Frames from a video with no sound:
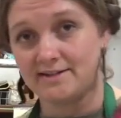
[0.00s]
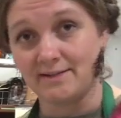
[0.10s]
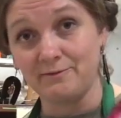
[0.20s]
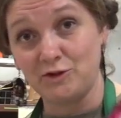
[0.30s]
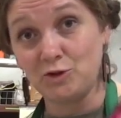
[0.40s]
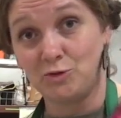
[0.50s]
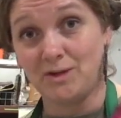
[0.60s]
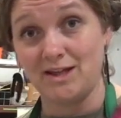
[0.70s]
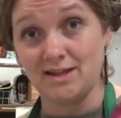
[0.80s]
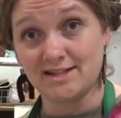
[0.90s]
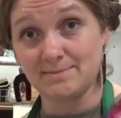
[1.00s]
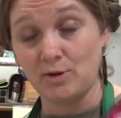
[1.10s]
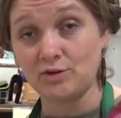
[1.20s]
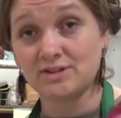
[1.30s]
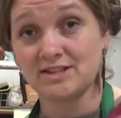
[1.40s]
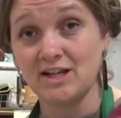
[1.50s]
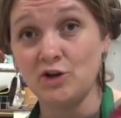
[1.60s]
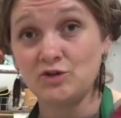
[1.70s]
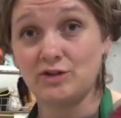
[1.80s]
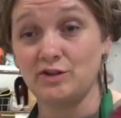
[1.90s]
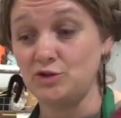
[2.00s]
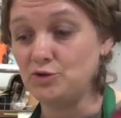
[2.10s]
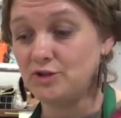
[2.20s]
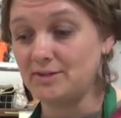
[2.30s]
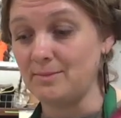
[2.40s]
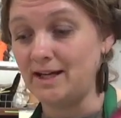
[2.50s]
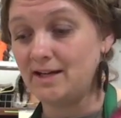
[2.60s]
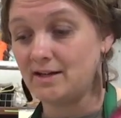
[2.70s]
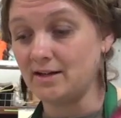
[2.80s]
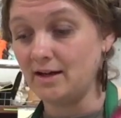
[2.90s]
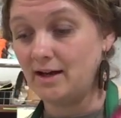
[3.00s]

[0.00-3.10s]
some for you in this box so that you can make